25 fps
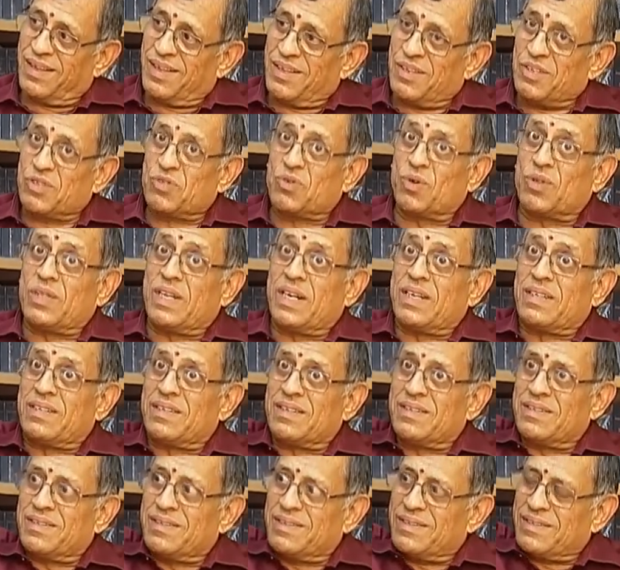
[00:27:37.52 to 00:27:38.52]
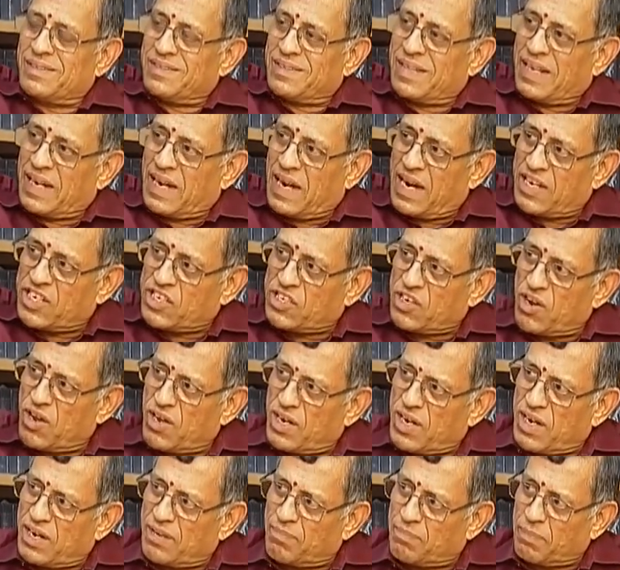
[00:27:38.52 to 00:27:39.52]
So that the
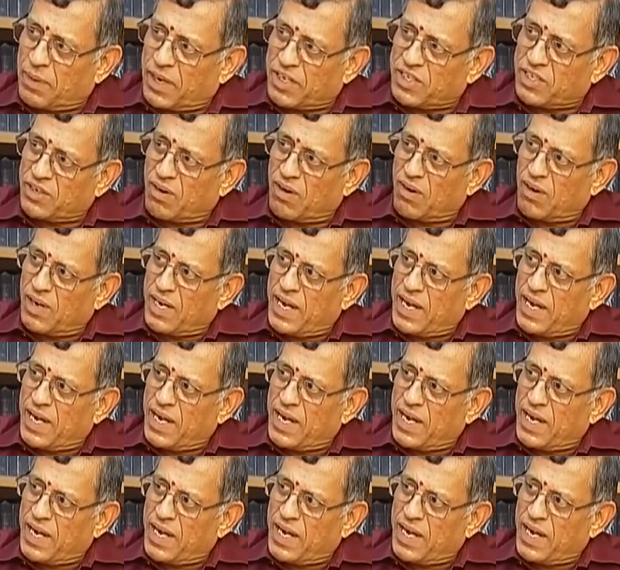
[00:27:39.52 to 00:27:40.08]
pressure on